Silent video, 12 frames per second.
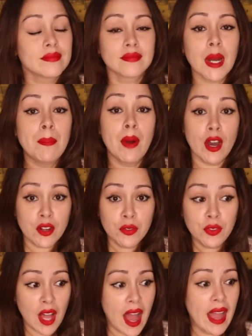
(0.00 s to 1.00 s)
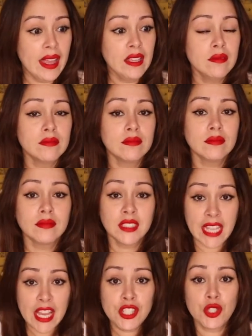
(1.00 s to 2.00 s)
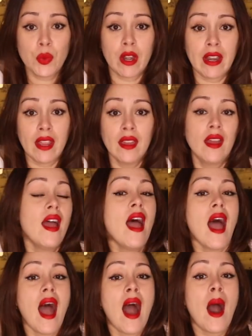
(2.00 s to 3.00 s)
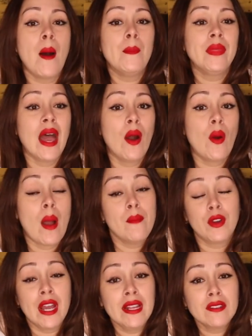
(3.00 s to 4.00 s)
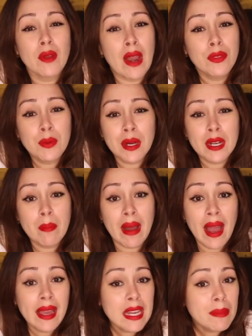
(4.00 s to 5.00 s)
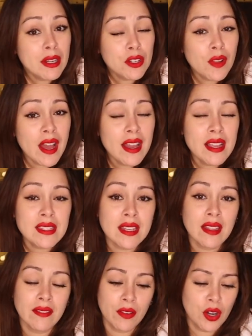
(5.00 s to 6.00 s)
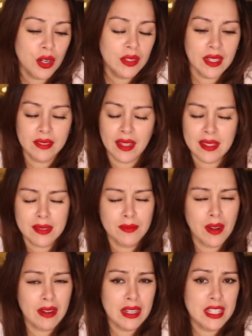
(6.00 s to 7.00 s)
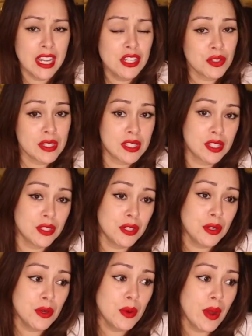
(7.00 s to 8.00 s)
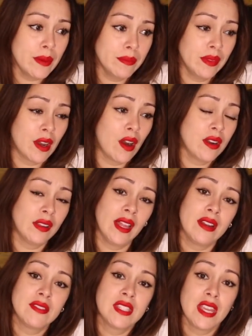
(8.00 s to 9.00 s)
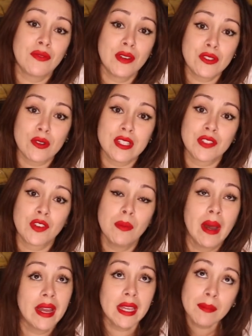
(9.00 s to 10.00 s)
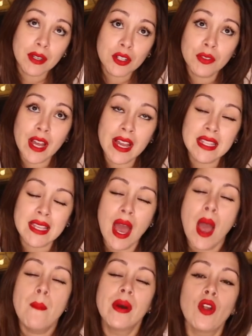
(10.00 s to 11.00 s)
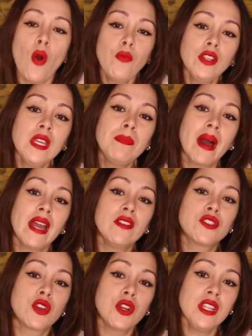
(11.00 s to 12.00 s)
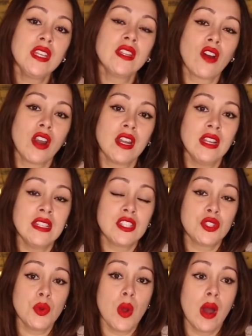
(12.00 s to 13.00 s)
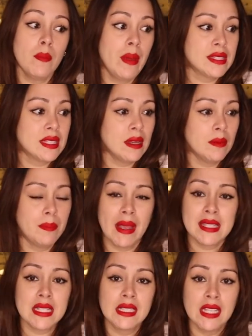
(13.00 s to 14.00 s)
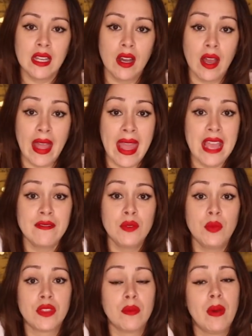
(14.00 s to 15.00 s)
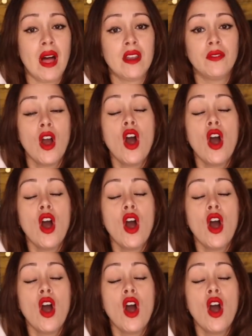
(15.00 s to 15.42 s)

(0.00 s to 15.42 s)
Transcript: butterfly sanctuary. Now, I don't think we're gonna buy any butterflies. I've heard that that's very dangerous to do. There aren't a lot of safe resources for buying butterflies. But hopefully, by turning the garden into basically a haven with a lot of